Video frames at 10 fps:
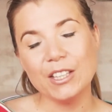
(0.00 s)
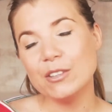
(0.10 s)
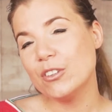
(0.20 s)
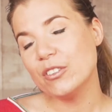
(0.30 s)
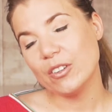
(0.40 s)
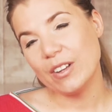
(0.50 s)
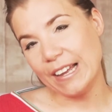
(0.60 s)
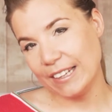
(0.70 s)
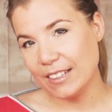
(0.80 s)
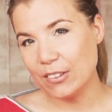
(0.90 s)
You've also
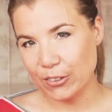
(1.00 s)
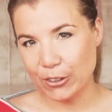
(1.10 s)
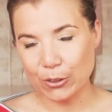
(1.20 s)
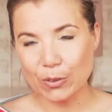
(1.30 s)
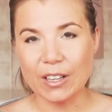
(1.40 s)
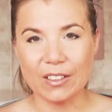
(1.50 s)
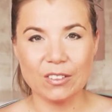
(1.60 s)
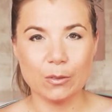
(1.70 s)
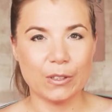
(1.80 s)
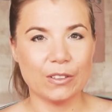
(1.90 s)
got internal
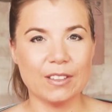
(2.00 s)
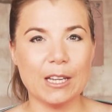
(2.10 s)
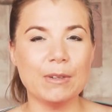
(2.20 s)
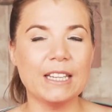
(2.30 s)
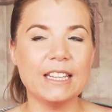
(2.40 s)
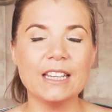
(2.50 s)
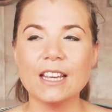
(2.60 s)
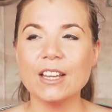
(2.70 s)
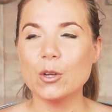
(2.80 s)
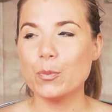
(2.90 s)
customers, namely
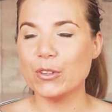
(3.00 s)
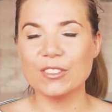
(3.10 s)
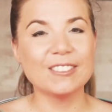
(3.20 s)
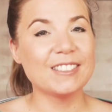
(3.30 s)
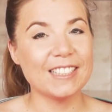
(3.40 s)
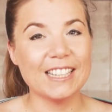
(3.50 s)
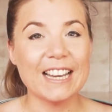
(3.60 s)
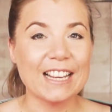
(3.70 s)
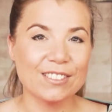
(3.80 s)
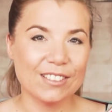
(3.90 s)
the person
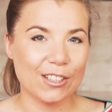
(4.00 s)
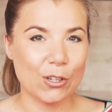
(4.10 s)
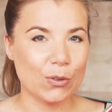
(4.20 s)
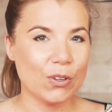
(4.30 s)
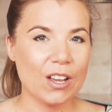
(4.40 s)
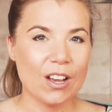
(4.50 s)
sitting next to you,